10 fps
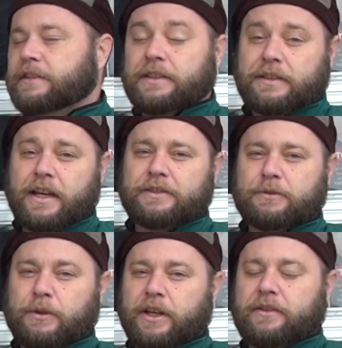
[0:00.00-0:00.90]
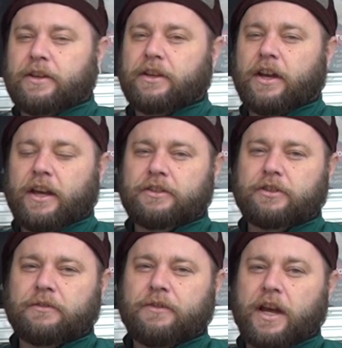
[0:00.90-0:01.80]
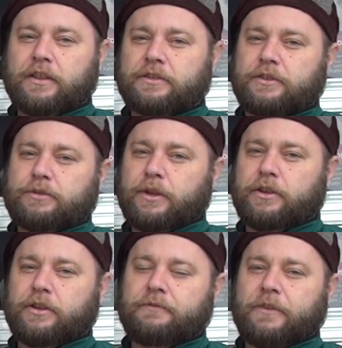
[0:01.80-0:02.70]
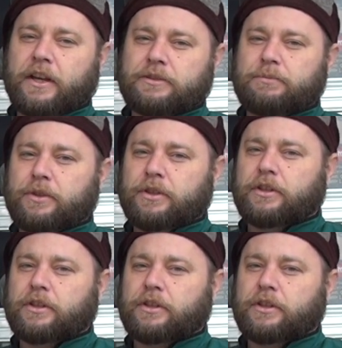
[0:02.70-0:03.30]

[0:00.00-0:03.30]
six days a week, and you can find us on Twitter and Facebook.